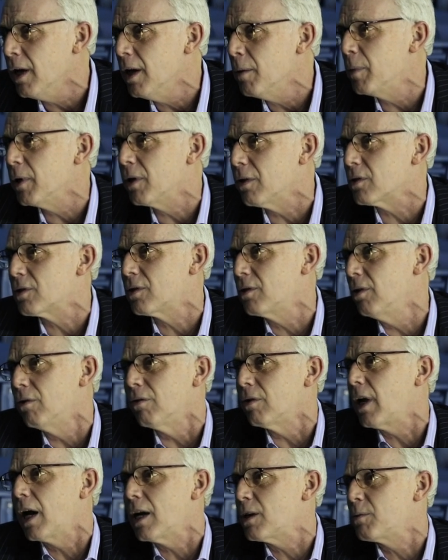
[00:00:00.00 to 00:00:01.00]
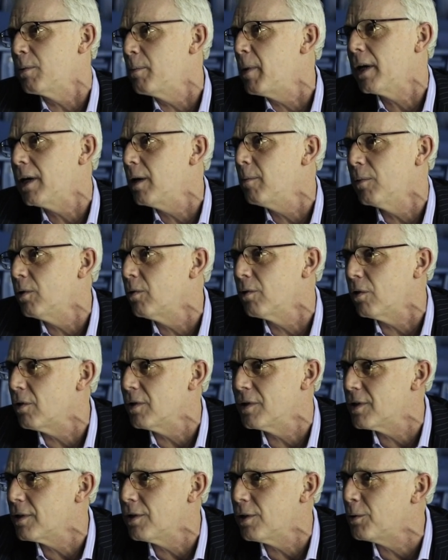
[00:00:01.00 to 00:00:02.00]
because your guys were making more
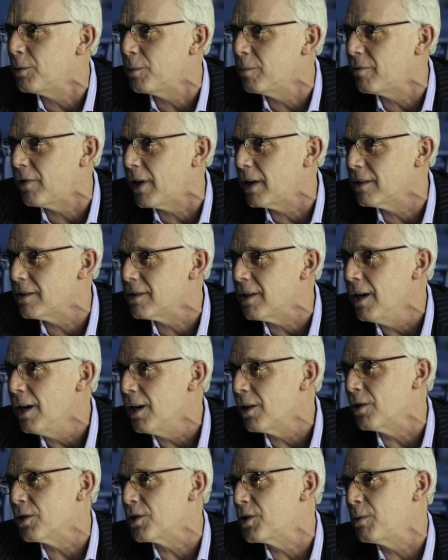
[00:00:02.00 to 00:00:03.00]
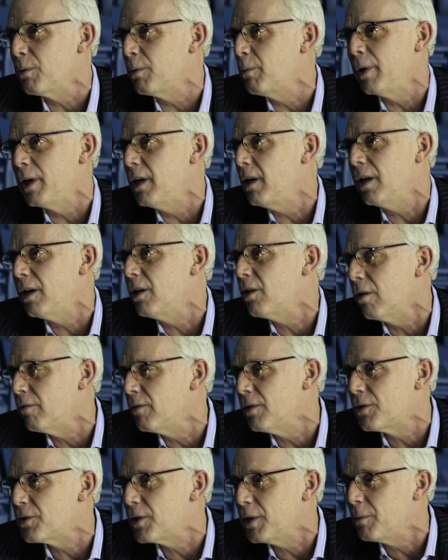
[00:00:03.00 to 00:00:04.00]
noise than the home fans, because you were winning in
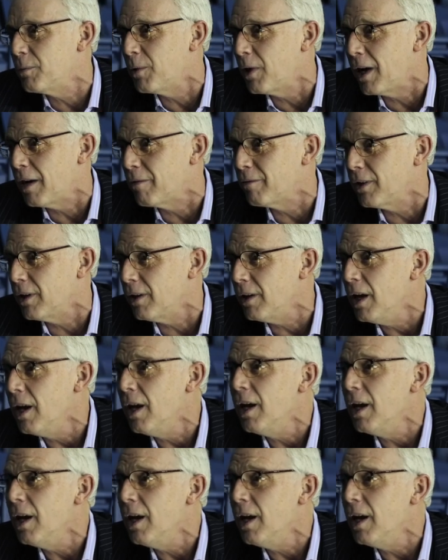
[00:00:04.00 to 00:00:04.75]
Coventry and what have you.